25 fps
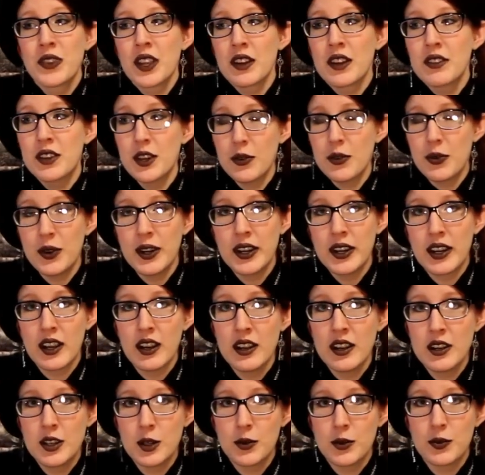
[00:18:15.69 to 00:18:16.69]
different
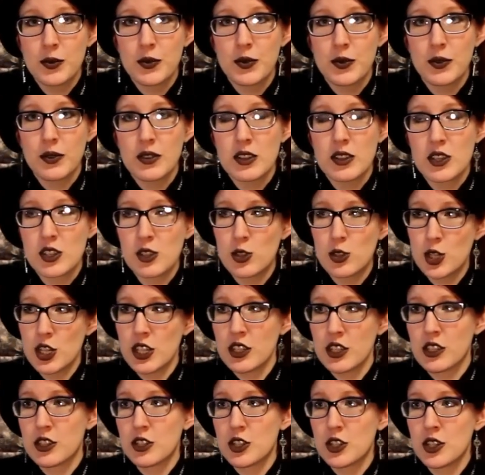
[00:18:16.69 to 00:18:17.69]
kind of
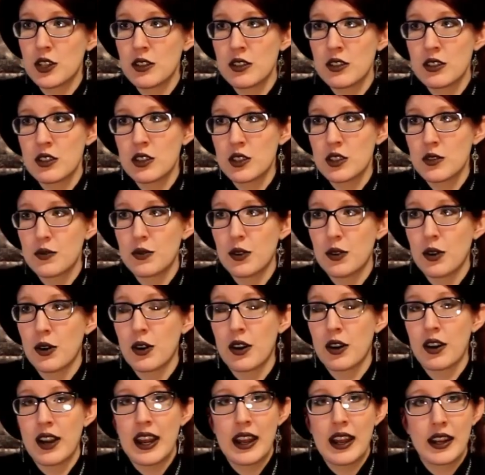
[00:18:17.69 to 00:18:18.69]
suggestions
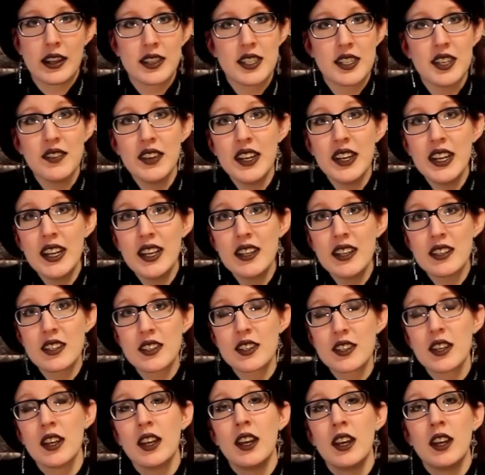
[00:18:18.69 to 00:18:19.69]
for
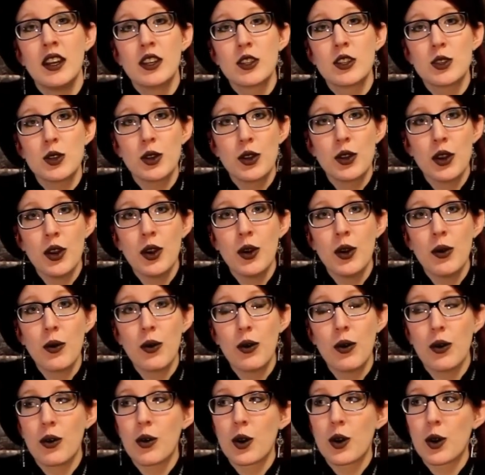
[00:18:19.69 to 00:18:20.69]
activities to
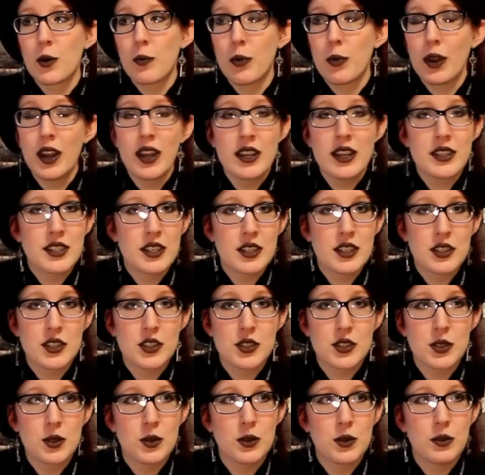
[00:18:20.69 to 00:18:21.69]
go, or places
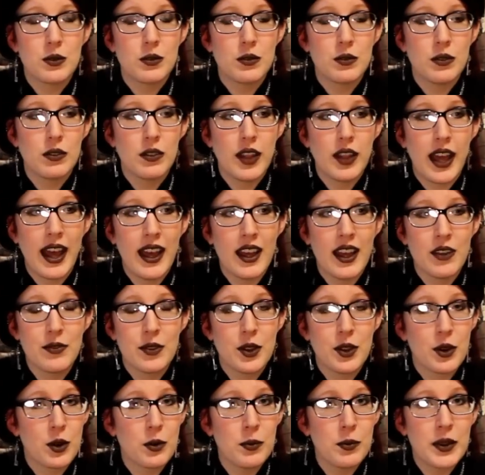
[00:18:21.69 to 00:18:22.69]
to have
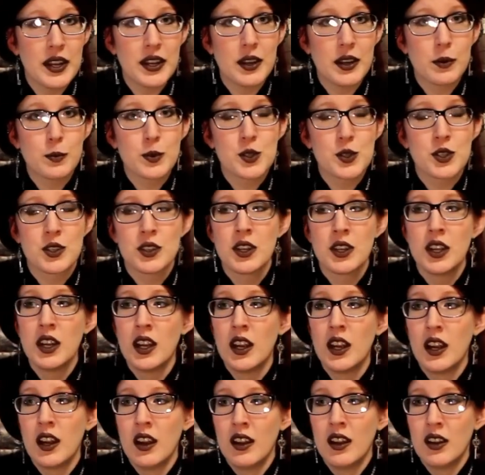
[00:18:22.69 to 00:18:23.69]
your meetups,
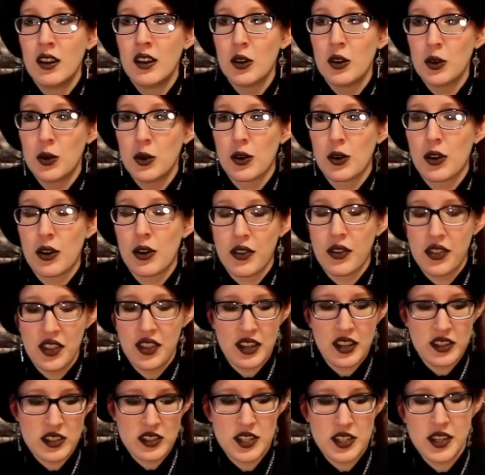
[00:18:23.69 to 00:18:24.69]
or
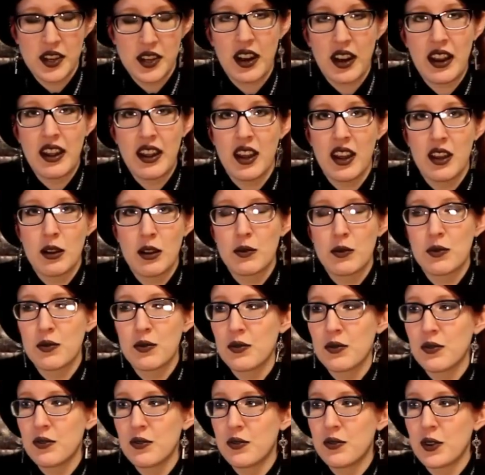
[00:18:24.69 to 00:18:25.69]
things that I have
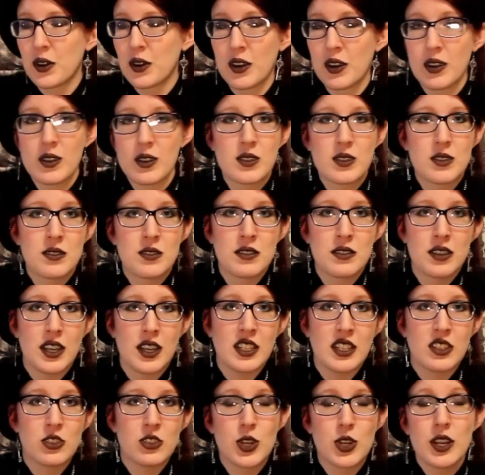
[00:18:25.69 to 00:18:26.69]
forgotten
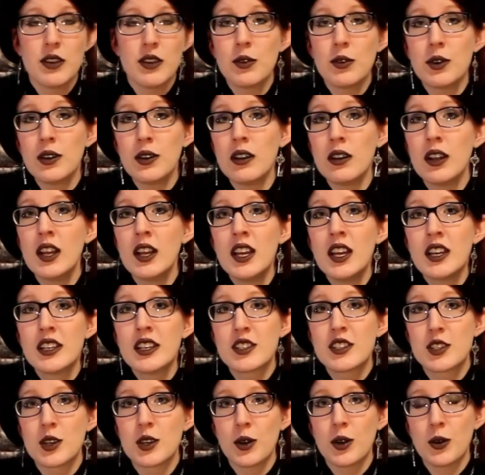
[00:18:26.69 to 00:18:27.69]
in general,
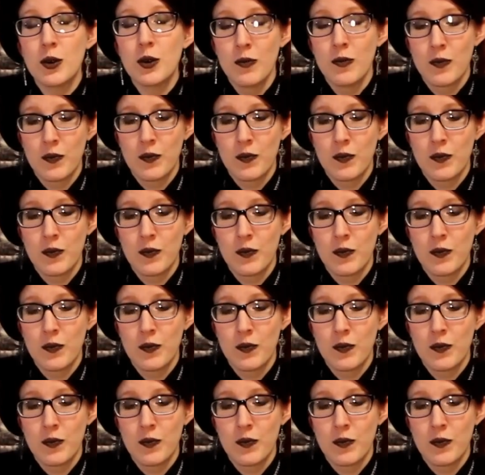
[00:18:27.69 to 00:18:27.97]
so